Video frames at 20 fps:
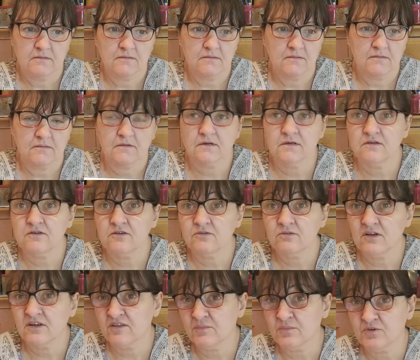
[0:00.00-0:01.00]
I can do
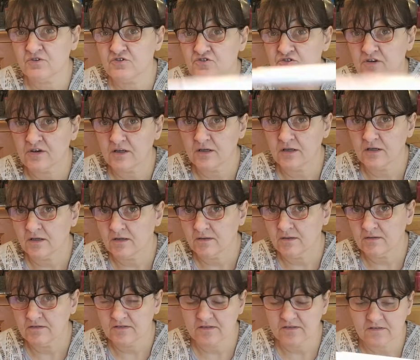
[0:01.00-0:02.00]
nothing but try, innit?
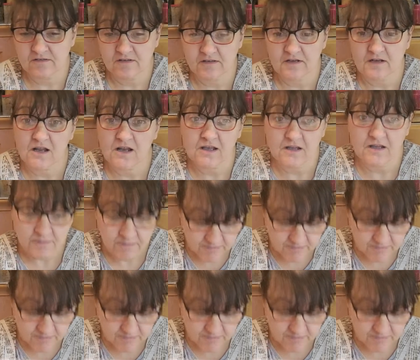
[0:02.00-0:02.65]
So I said I like my